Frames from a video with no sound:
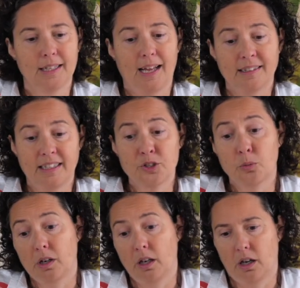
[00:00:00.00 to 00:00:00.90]
And that's
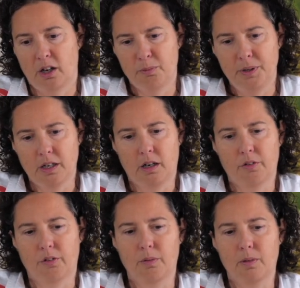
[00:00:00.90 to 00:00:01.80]
what I love
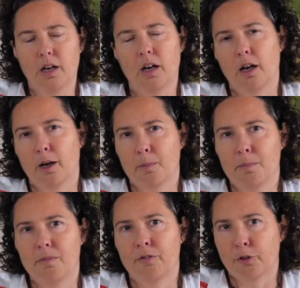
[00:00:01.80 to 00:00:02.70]
because
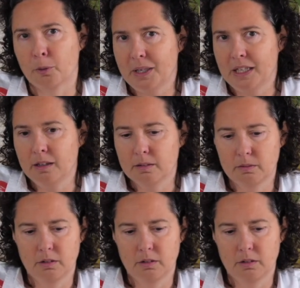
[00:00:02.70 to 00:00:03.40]
for me,